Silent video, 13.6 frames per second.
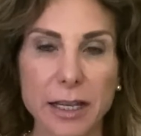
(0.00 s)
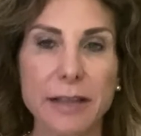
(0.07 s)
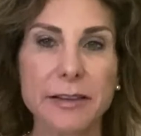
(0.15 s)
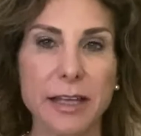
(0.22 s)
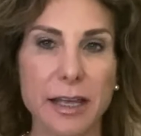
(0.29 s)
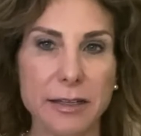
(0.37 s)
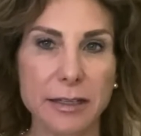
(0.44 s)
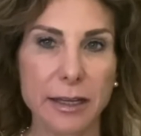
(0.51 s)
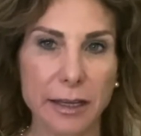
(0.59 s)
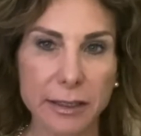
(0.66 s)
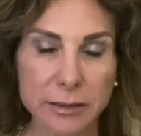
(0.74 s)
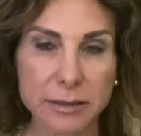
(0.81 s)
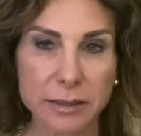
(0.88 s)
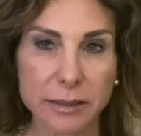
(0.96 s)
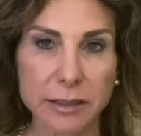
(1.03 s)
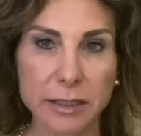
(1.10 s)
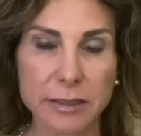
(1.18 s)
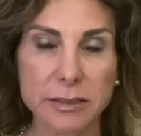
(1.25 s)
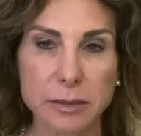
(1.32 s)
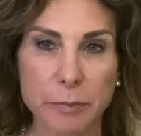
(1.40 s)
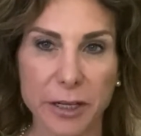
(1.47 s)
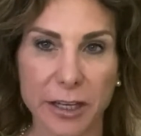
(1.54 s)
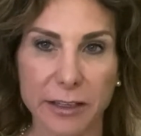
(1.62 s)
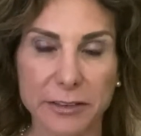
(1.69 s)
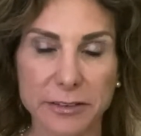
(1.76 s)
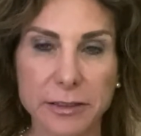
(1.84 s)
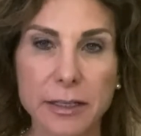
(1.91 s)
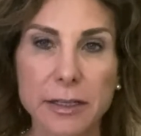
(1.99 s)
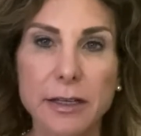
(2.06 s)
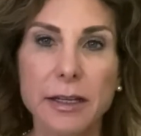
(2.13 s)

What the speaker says: and then insulin spikes.